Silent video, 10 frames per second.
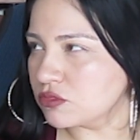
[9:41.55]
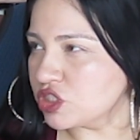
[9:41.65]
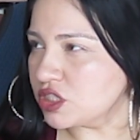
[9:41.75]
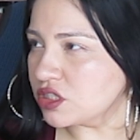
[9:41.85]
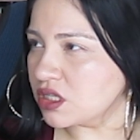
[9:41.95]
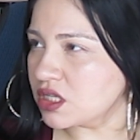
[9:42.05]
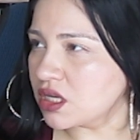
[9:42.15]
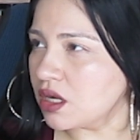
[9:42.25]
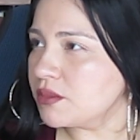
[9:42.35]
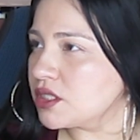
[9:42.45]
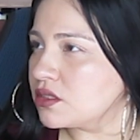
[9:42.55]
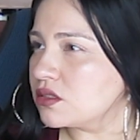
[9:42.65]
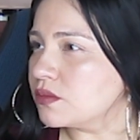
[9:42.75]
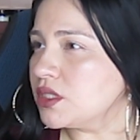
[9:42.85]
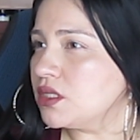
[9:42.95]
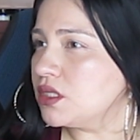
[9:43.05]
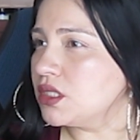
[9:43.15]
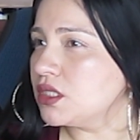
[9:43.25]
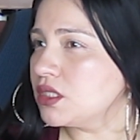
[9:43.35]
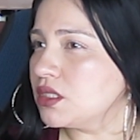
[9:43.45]
She started coming to
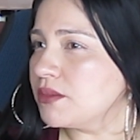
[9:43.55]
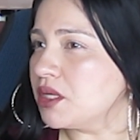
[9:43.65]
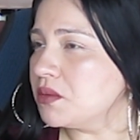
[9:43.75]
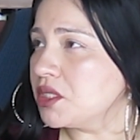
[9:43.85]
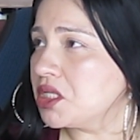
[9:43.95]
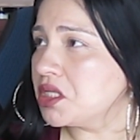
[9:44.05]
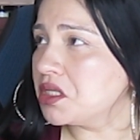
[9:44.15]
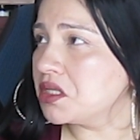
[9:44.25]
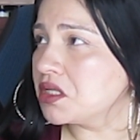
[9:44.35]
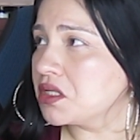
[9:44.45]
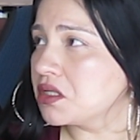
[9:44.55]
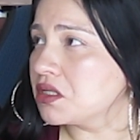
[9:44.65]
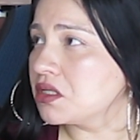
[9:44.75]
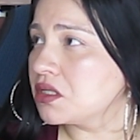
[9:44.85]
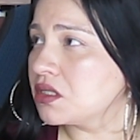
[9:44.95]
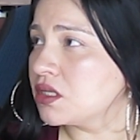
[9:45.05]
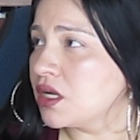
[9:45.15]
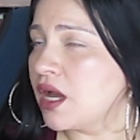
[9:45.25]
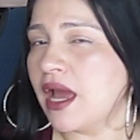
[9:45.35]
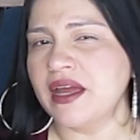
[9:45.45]
me maybe
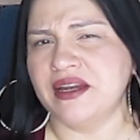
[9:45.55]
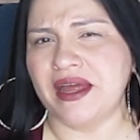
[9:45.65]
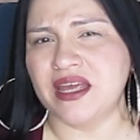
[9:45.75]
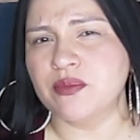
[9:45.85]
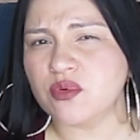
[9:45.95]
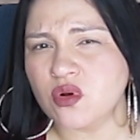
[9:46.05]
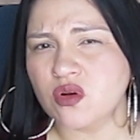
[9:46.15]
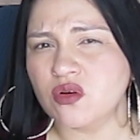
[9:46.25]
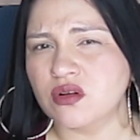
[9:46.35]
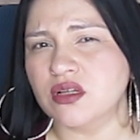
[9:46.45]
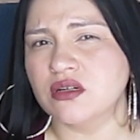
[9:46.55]
in April,